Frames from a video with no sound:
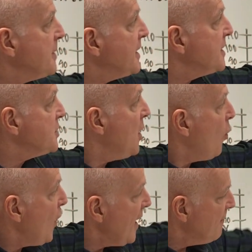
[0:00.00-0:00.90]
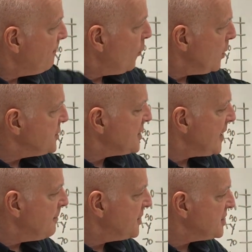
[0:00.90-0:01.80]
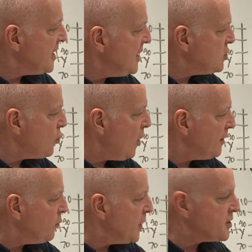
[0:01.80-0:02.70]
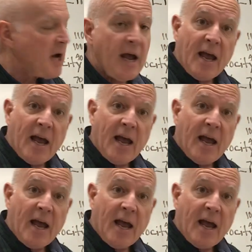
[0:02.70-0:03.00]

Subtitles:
because we have 4 statements, each one of which